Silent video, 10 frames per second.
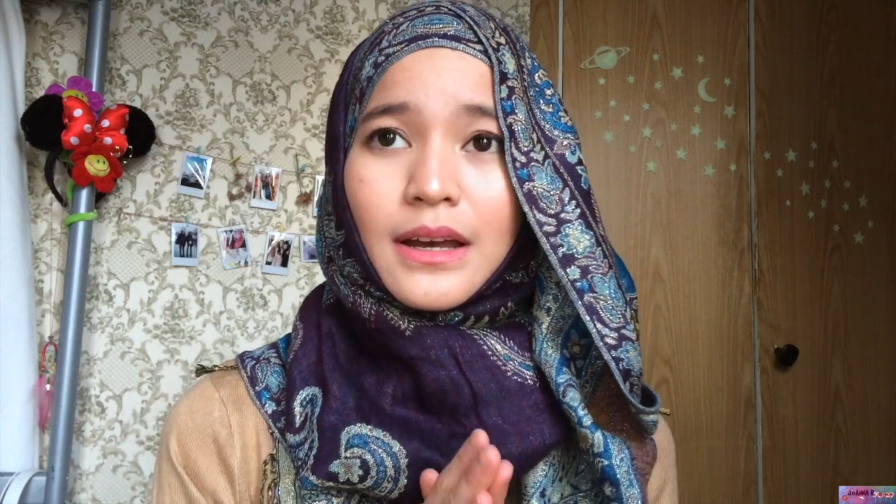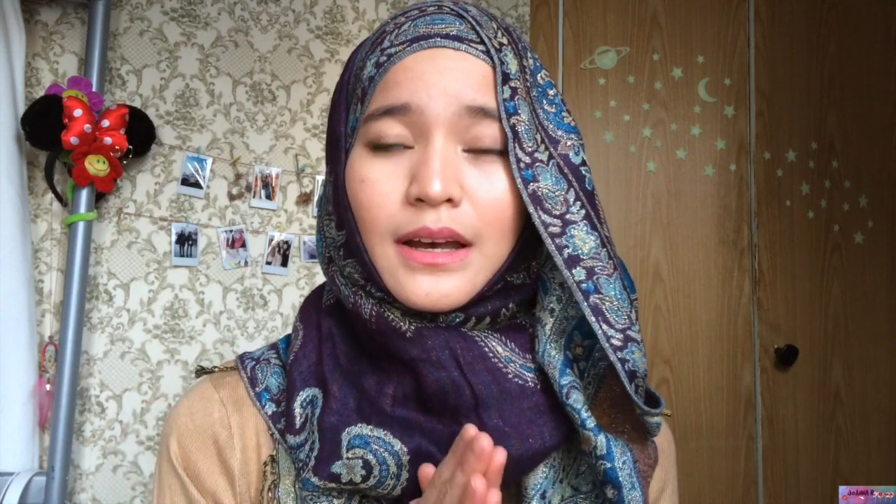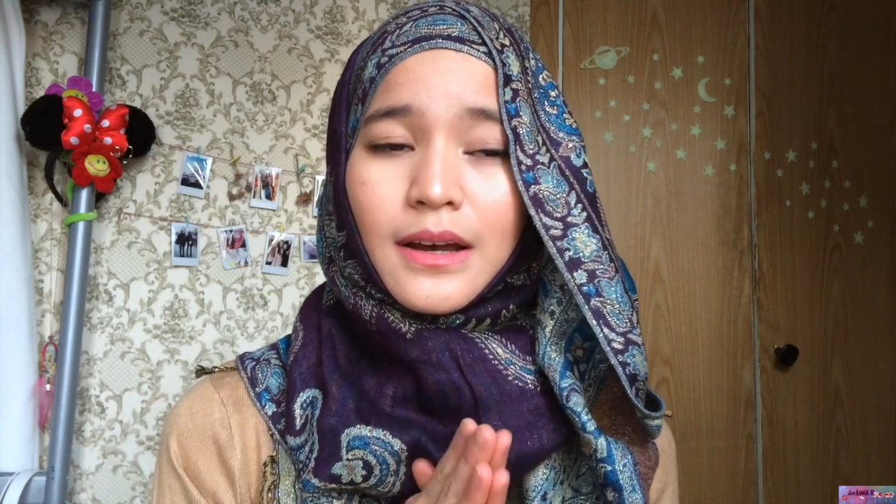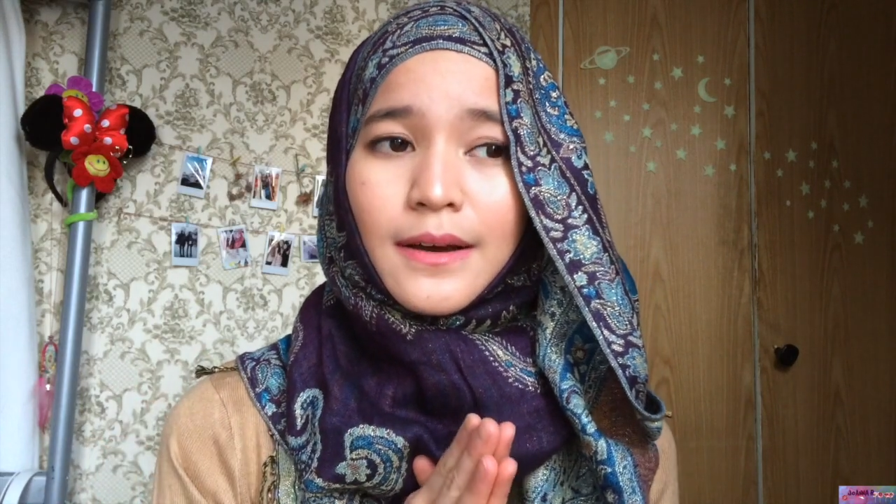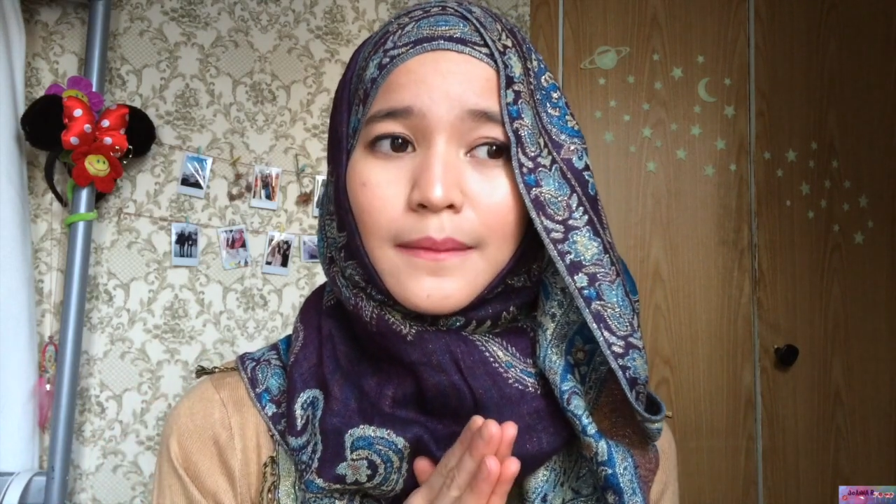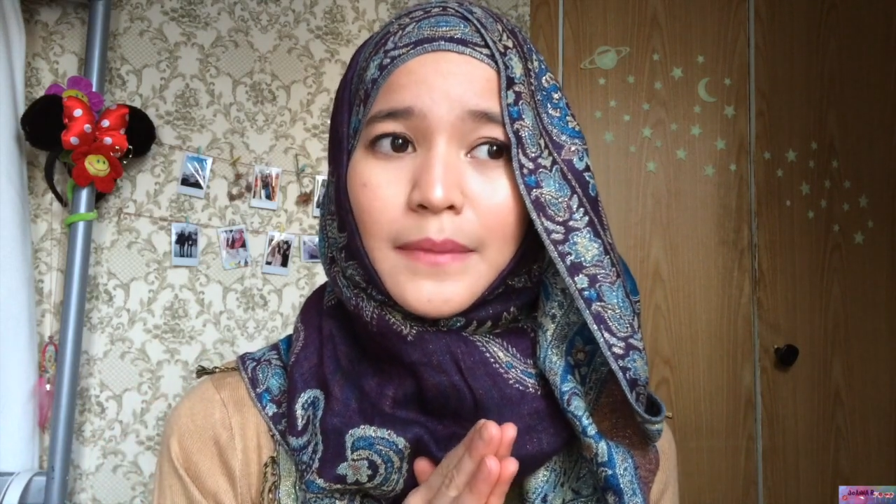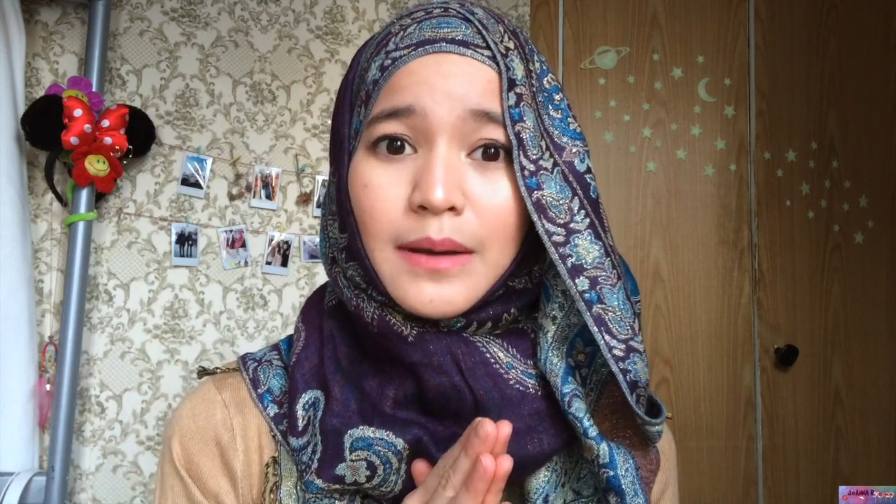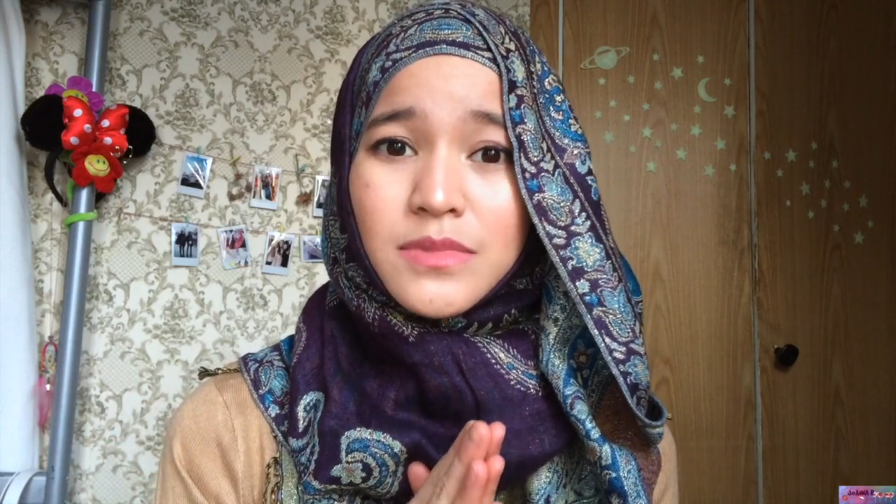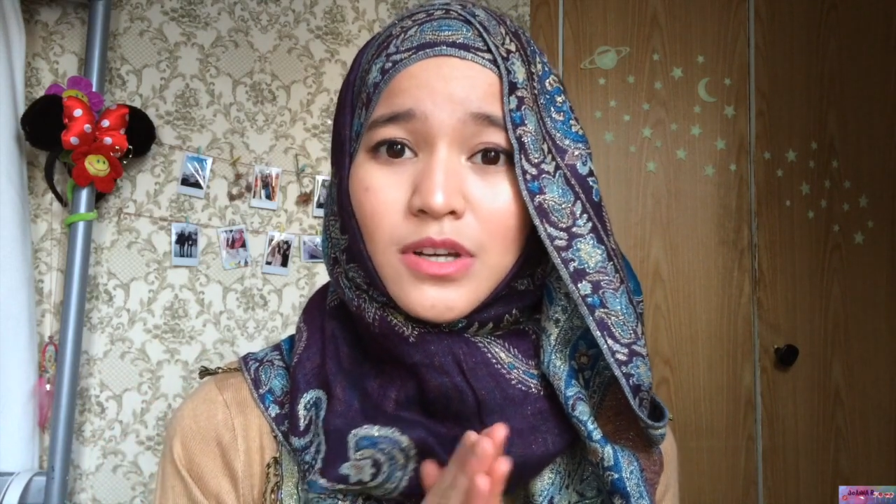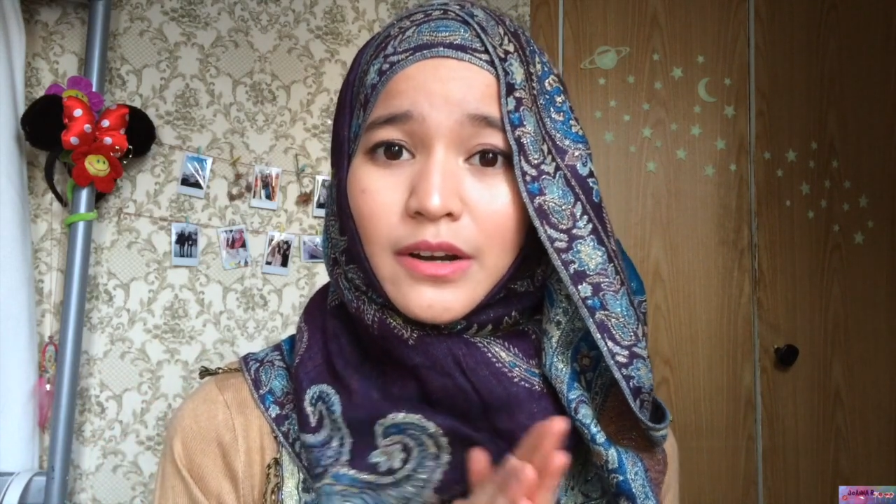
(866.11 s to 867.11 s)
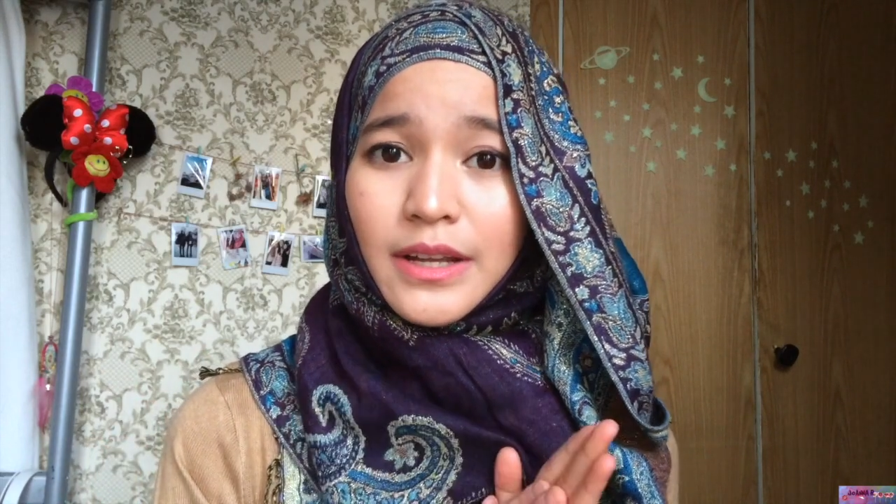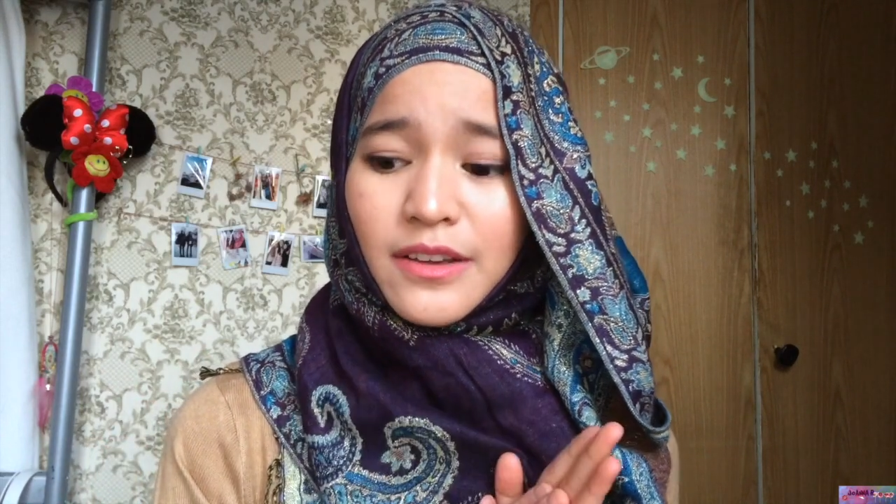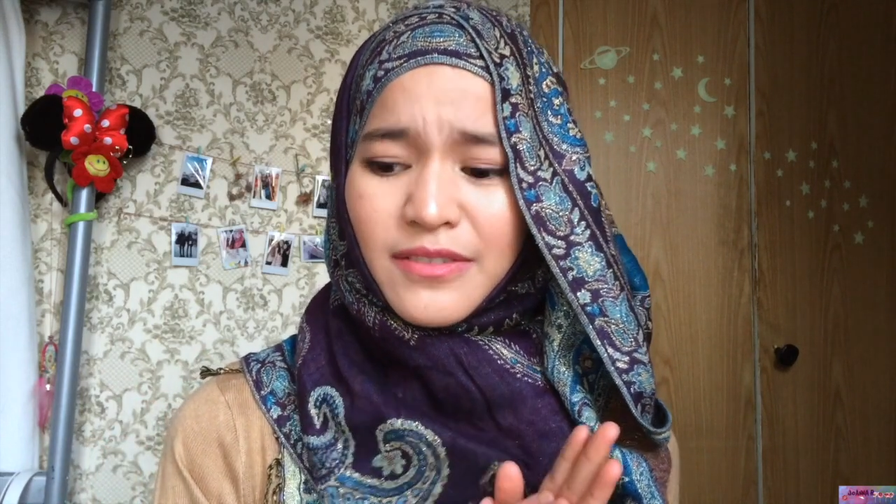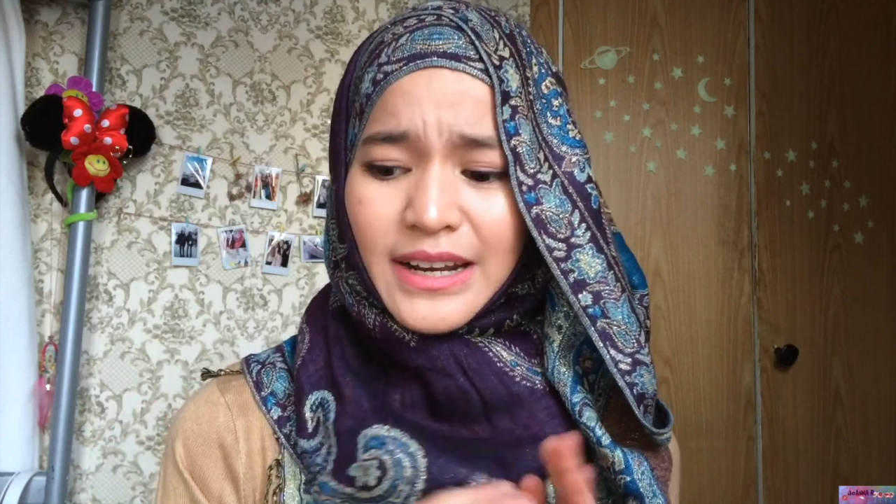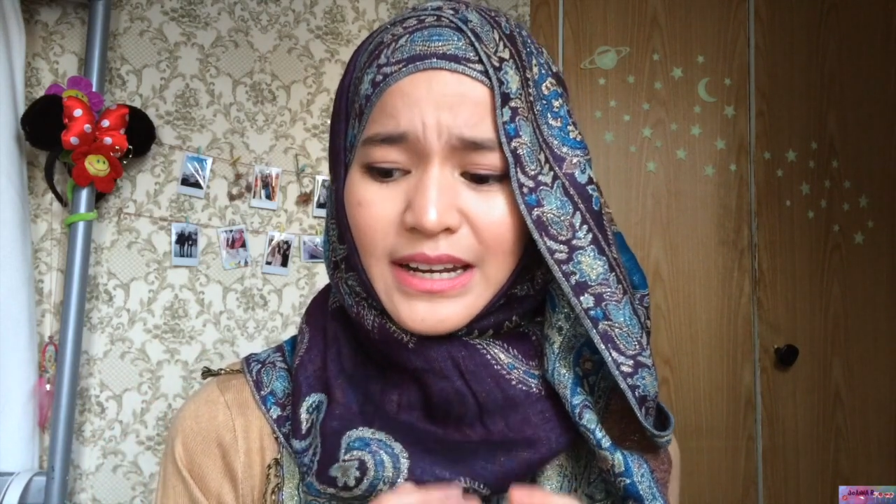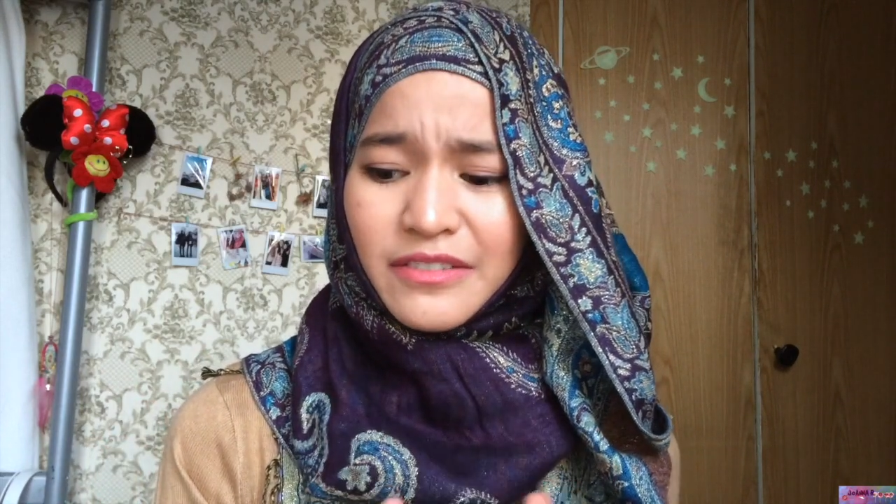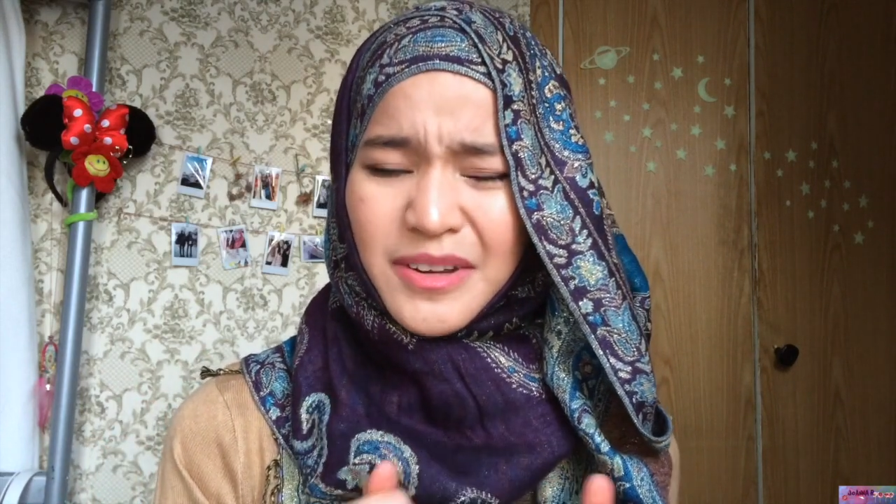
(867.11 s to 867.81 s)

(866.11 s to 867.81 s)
I'm sorry if I didn't